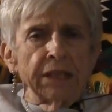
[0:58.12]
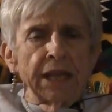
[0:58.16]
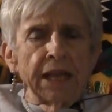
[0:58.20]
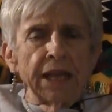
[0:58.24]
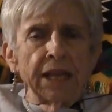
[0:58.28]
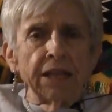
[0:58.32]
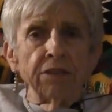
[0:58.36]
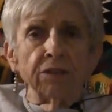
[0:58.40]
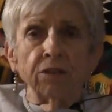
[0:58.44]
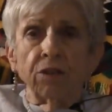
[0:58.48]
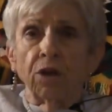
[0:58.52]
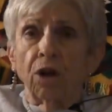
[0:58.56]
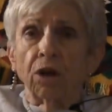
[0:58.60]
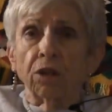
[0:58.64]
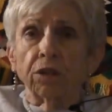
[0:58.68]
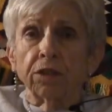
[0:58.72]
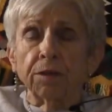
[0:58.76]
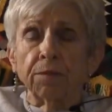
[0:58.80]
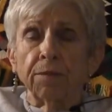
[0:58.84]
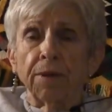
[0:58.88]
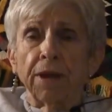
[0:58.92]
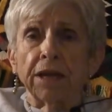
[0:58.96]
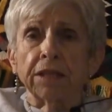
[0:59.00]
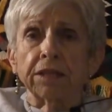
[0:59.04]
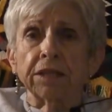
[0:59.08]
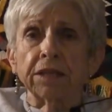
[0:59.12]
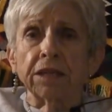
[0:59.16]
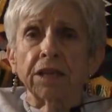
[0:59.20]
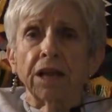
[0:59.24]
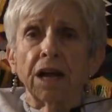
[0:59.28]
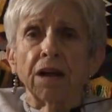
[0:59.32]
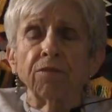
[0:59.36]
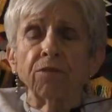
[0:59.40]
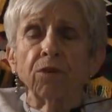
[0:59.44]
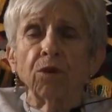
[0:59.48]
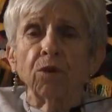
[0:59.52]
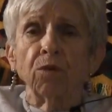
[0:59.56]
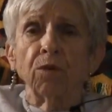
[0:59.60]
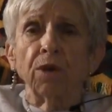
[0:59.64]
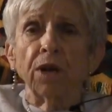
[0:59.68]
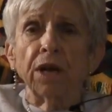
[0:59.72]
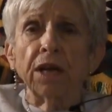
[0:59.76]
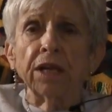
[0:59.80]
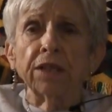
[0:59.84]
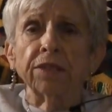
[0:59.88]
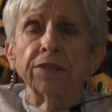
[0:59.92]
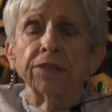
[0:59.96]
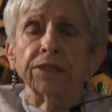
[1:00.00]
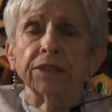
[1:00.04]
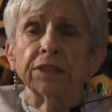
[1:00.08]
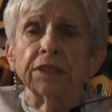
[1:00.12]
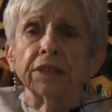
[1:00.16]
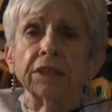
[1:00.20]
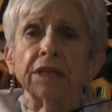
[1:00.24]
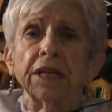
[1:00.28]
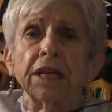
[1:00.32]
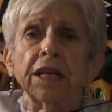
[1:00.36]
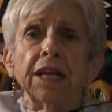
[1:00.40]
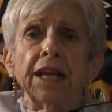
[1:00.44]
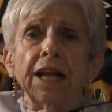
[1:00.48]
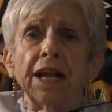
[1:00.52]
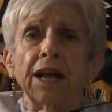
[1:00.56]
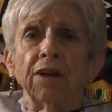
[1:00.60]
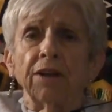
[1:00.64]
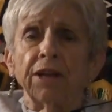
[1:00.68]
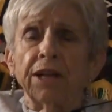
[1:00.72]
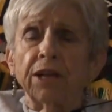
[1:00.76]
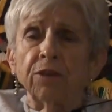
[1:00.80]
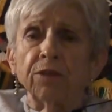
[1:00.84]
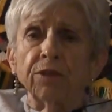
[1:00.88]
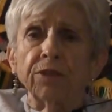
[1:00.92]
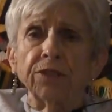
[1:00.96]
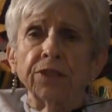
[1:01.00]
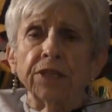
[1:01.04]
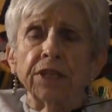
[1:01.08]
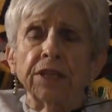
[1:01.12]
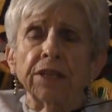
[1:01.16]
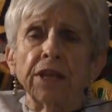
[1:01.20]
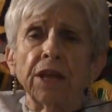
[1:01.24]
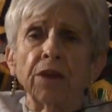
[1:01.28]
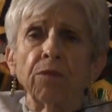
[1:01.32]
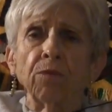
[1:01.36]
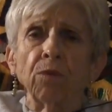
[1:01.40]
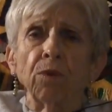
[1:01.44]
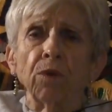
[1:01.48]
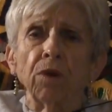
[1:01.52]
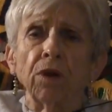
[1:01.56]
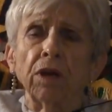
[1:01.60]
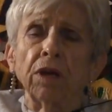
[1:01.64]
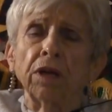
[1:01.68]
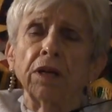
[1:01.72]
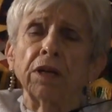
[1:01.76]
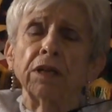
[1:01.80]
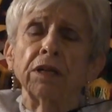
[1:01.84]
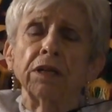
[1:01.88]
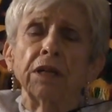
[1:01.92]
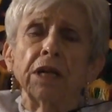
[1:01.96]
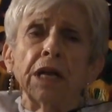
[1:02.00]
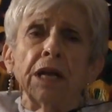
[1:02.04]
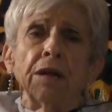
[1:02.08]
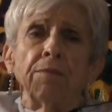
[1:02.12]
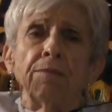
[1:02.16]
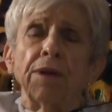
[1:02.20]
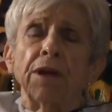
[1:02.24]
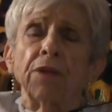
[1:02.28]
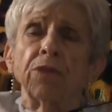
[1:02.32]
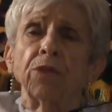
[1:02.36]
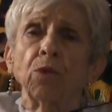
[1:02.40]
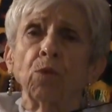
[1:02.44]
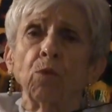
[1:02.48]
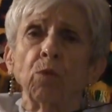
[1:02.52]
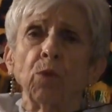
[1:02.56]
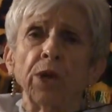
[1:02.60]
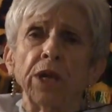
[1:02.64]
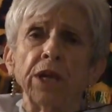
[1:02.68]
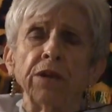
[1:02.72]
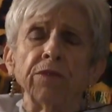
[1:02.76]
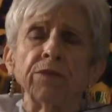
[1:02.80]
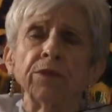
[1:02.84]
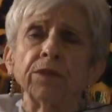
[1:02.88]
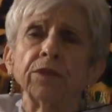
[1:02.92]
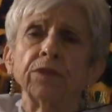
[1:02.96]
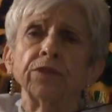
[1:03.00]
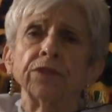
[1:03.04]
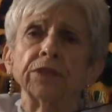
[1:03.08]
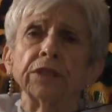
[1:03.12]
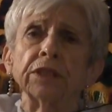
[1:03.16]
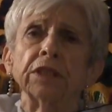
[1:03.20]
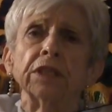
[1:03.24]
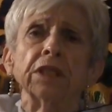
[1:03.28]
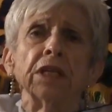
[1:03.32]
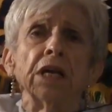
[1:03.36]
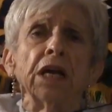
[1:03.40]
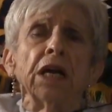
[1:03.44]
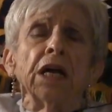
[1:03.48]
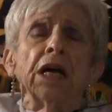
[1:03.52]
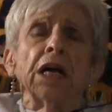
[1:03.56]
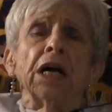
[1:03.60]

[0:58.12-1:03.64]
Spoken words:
Ed talked about the Navajo rugs and how interesting they were, about the weavers, and